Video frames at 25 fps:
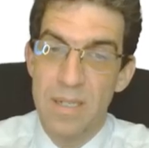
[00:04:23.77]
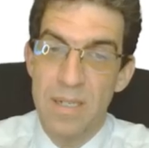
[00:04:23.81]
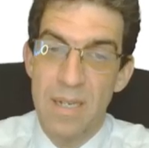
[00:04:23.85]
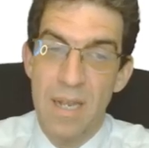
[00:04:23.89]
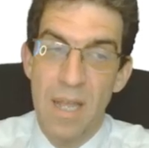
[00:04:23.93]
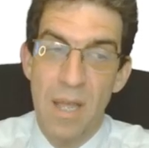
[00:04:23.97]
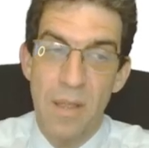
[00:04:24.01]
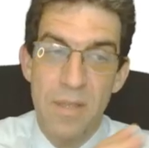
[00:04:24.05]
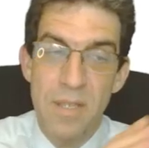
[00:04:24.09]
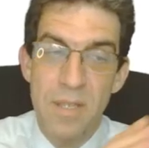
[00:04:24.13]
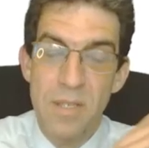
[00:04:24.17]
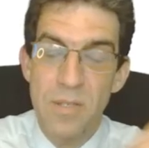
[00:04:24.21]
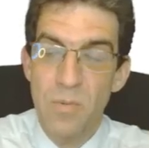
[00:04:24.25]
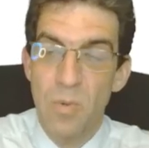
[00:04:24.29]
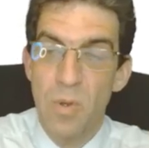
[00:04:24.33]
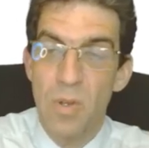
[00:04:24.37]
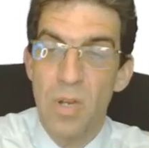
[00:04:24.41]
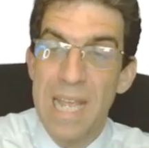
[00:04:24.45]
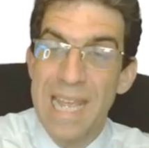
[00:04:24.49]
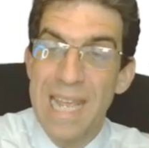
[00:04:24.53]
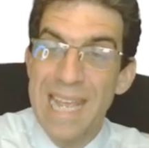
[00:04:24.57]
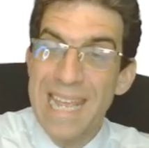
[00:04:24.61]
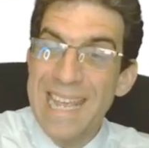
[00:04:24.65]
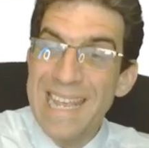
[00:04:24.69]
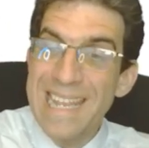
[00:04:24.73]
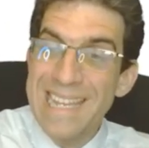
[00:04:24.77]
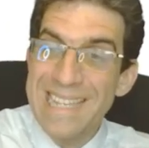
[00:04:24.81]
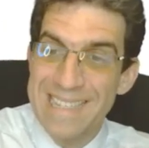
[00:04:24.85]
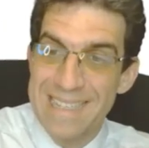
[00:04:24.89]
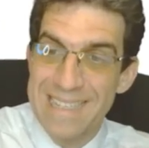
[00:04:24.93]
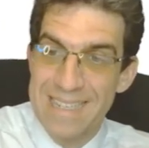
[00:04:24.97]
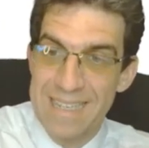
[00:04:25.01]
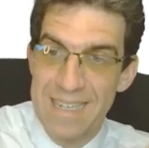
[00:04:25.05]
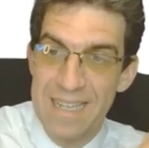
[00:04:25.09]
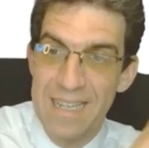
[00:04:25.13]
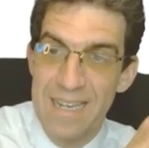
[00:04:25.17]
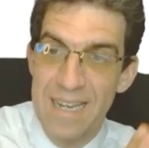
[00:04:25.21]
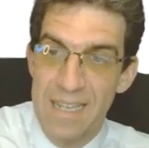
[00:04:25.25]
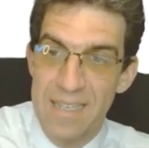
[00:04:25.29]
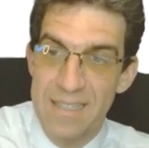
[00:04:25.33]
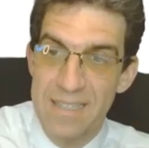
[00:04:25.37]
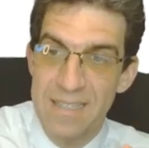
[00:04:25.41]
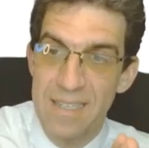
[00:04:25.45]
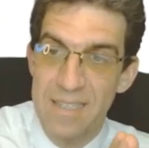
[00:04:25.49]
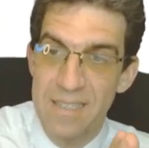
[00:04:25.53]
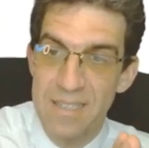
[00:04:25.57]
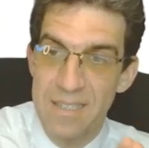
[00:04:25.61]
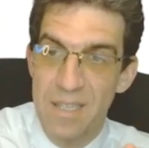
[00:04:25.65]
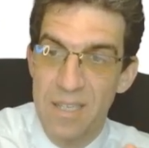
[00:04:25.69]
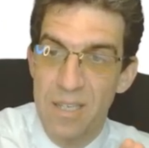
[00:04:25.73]
Now this one is
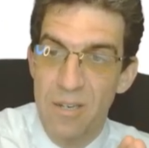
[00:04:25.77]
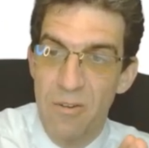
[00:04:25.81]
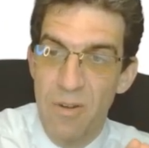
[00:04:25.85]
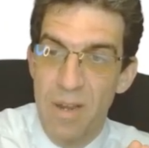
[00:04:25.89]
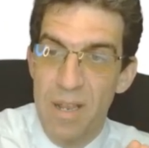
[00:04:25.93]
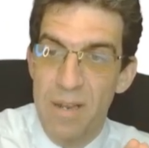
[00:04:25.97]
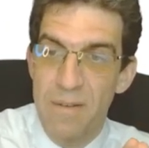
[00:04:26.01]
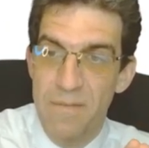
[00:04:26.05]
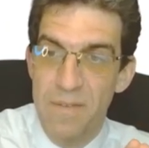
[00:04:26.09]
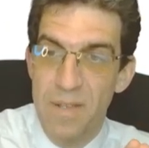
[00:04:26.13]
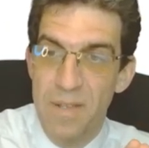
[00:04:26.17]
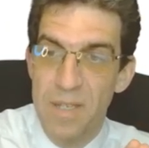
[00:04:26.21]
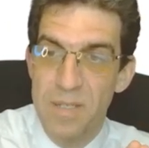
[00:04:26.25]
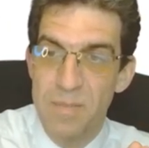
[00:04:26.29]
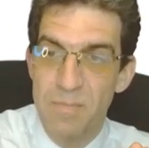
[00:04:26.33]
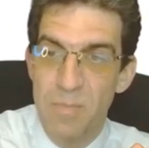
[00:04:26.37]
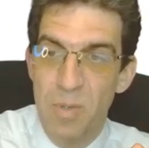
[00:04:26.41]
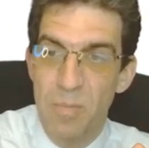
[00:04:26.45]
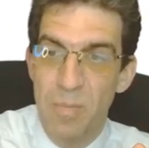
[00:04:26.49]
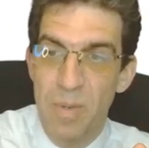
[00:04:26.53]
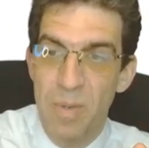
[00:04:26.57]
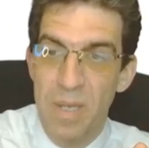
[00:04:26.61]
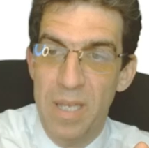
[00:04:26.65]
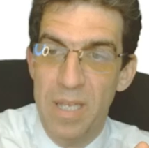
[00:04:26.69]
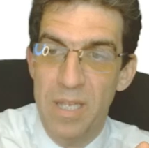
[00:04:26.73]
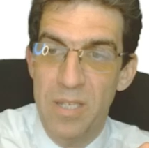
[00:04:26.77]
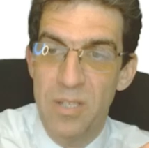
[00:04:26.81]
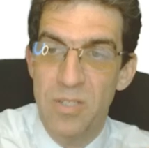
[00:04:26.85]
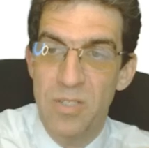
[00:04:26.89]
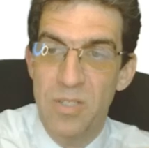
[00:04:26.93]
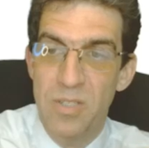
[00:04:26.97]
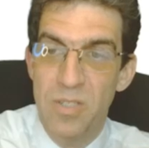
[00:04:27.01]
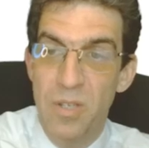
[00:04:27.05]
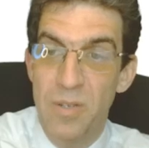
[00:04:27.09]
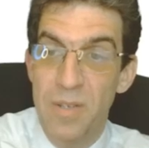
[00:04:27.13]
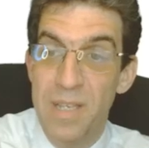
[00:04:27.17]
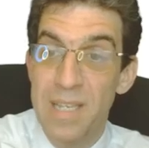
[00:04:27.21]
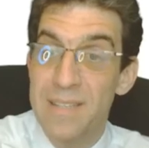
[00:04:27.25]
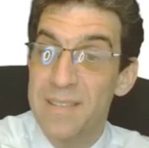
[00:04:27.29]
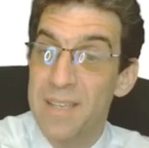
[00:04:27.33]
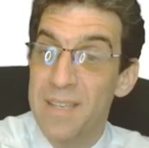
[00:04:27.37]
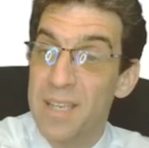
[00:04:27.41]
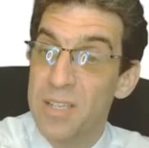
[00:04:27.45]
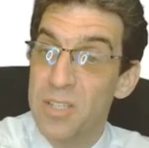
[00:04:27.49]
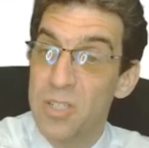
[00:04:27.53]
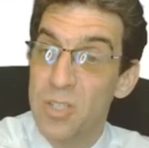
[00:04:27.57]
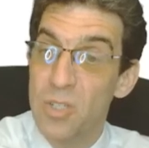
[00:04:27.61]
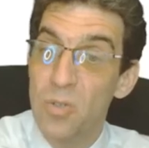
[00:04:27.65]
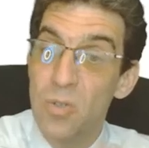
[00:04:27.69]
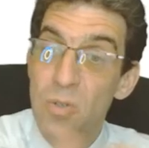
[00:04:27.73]
connecting to the correct Facebook page. So he
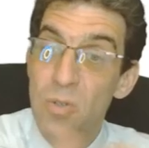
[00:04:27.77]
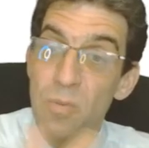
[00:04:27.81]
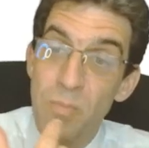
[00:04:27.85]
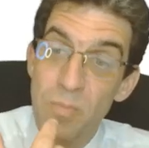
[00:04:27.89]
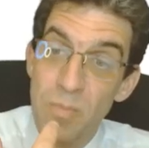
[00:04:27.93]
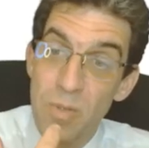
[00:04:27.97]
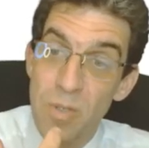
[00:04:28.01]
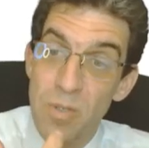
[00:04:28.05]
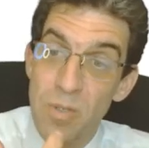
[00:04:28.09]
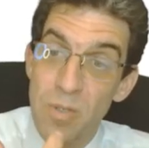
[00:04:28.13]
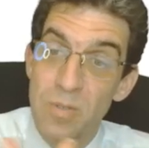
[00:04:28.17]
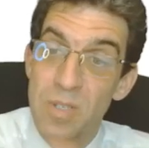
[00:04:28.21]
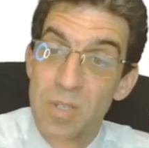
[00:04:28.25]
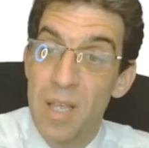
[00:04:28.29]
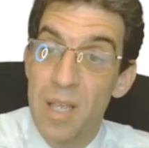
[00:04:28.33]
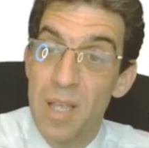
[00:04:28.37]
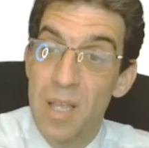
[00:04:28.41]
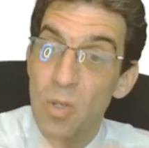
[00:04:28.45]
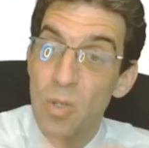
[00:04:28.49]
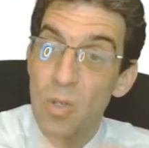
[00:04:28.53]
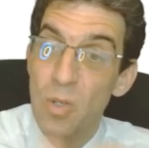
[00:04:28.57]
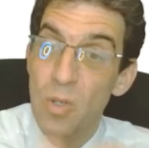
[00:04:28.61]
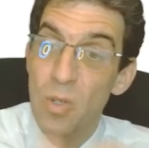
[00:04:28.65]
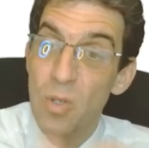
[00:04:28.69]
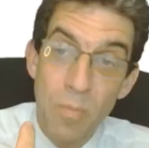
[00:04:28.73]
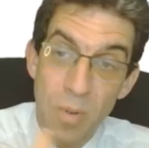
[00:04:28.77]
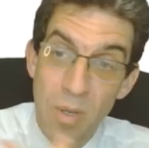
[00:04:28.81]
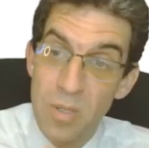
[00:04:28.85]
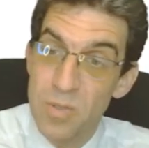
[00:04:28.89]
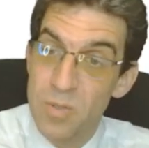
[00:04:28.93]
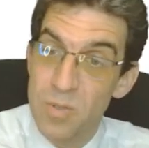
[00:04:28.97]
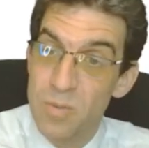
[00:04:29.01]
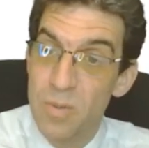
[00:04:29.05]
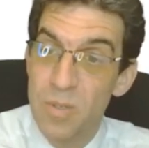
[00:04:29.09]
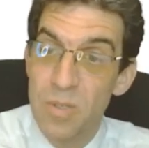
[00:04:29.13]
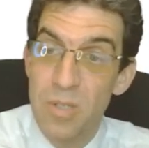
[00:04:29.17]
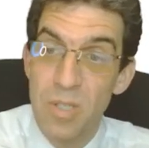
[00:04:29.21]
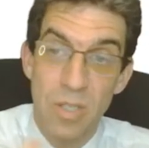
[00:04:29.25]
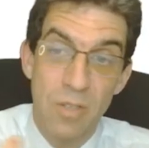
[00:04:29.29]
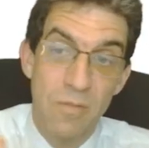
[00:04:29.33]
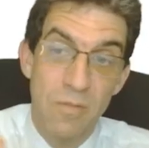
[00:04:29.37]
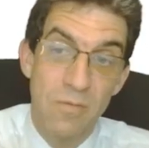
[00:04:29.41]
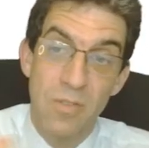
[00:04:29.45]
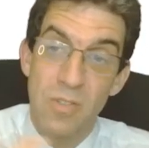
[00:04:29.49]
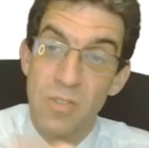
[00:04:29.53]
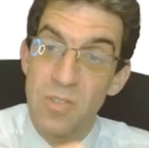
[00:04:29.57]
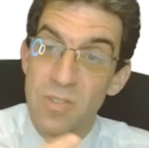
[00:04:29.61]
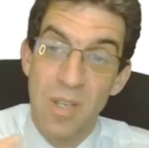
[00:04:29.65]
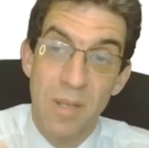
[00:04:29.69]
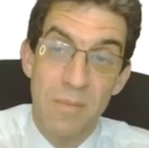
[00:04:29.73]
takes your username and your password that you've
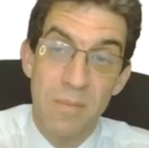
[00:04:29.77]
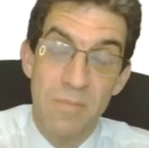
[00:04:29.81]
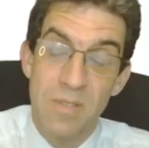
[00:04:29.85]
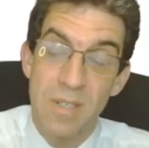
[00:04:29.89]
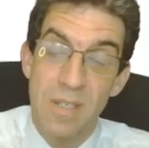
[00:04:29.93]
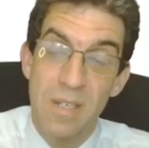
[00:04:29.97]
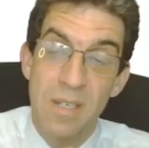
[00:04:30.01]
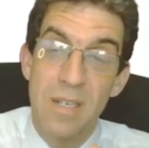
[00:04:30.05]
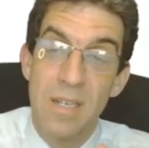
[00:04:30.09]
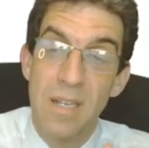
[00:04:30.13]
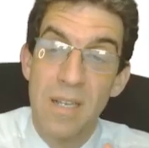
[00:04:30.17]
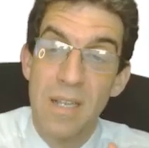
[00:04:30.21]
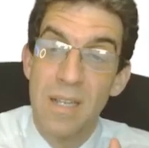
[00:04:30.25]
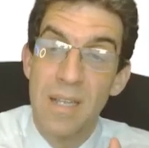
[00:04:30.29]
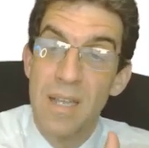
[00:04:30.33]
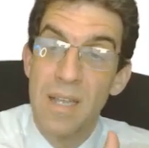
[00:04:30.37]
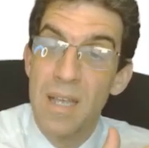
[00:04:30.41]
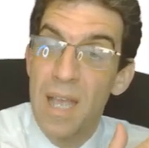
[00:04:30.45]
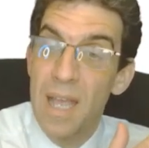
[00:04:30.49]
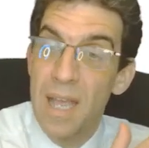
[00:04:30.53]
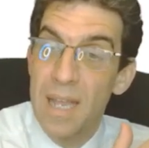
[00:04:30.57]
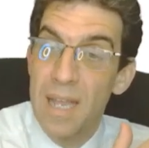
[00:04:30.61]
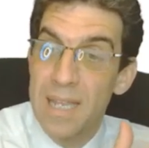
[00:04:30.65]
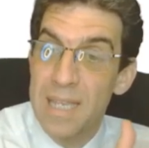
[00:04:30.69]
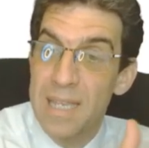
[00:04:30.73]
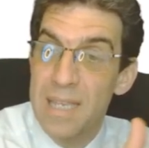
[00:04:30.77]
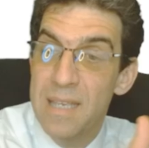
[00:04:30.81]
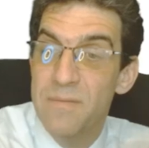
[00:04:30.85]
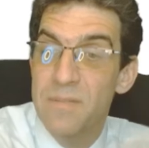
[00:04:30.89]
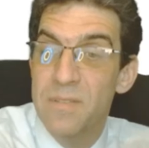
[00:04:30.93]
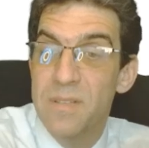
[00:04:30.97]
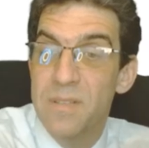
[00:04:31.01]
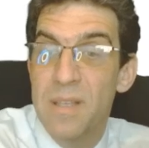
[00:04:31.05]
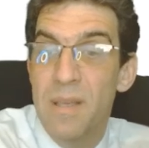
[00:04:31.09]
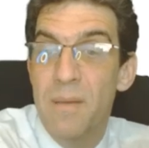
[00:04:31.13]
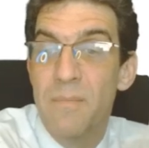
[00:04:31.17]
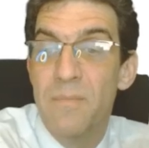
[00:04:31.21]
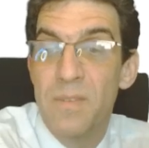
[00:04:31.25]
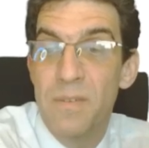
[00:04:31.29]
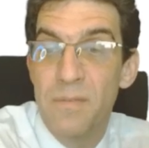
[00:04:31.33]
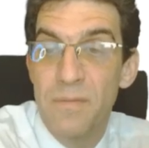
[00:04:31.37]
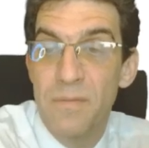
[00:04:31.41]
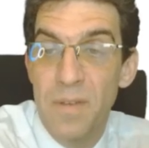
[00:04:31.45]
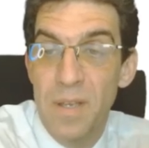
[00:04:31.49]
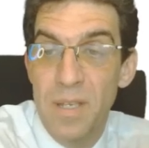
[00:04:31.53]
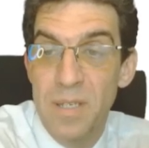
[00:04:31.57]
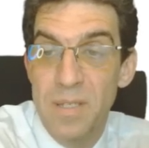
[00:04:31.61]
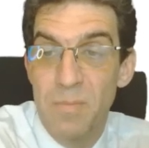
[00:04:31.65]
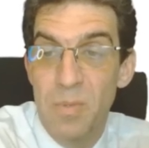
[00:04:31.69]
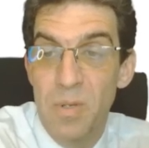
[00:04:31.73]
just typed in and gives them to
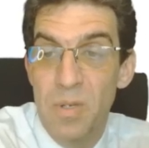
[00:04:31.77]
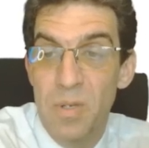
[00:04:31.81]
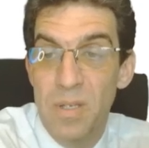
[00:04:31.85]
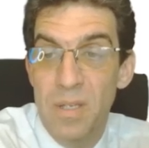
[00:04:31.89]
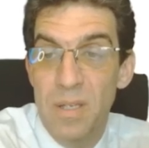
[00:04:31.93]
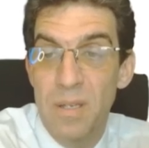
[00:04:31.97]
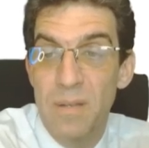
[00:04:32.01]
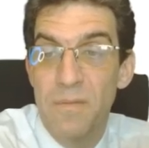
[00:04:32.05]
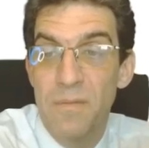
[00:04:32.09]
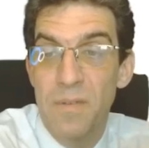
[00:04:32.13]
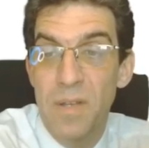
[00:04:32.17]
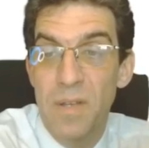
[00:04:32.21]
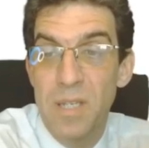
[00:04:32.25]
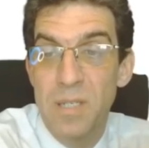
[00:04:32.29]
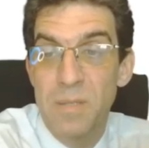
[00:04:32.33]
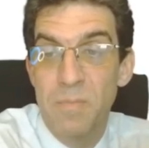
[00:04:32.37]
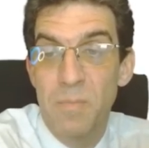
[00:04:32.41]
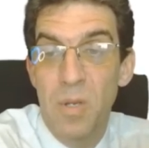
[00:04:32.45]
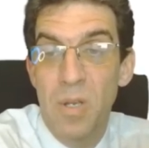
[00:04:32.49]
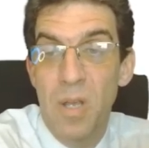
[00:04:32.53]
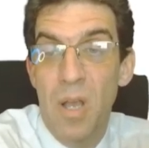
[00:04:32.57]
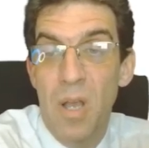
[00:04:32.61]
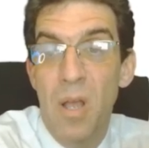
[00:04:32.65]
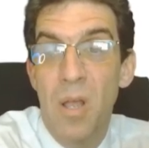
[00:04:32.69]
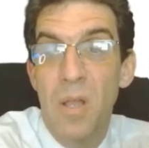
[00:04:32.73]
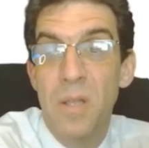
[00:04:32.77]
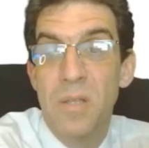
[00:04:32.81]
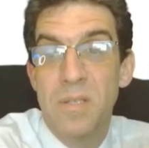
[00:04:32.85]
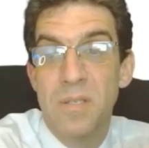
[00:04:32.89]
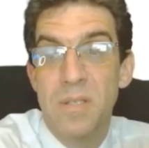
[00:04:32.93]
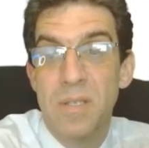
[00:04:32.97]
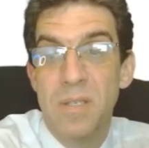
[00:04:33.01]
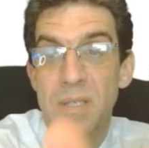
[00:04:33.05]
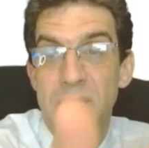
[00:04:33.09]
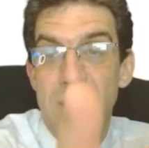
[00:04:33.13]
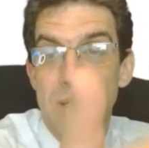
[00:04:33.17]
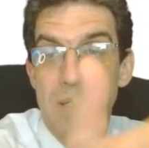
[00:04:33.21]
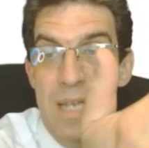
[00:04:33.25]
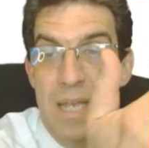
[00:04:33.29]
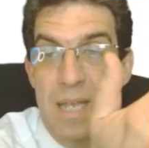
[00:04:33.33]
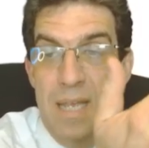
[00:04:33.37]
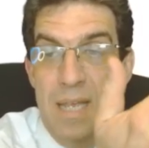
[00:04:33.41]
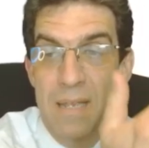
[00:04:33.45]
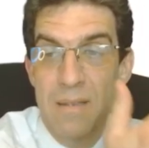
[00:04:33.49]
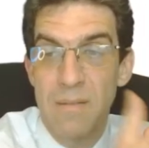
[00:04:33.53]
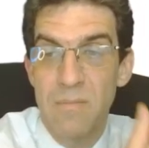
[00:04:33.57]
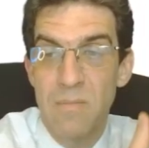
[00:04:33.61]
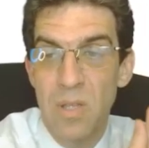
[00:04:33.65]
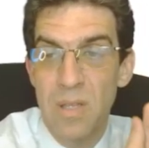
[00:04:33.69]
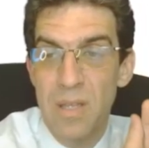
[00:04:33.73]
Facebook. Facebook answers
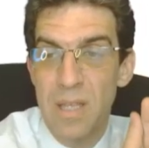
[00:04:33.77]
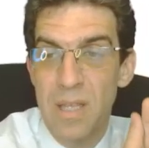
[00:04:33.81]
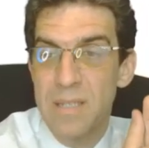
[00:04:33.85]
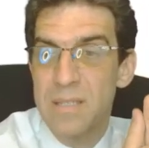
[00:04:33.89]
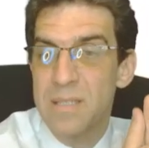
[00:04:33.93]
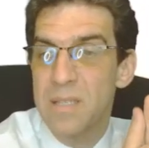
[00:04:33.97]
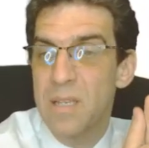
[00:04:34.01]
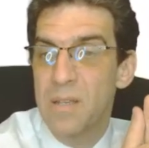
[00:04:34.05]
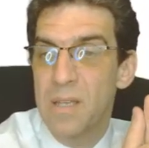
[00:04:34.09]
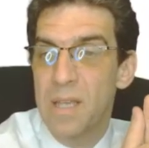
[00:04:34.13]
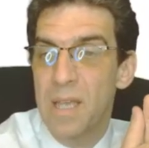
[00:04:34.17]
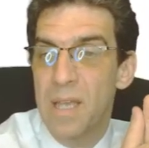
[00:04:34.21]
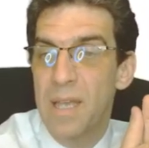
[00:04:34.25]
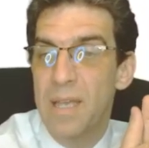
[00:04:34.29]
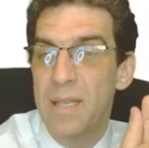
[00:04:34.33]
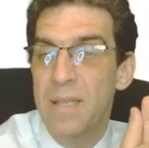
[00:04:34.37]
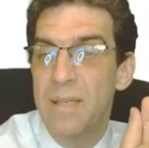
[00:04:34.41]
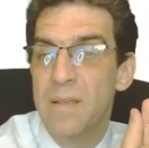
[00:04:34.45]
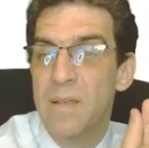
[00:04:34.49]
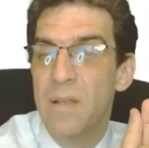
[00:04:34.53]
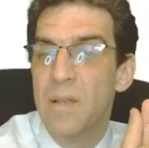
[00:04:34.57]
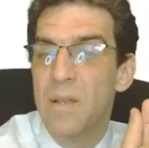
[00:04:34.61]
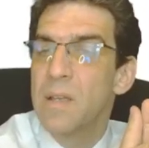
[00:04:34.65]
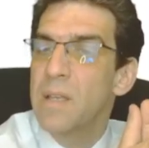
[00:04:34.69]
saying, oh, that's okay.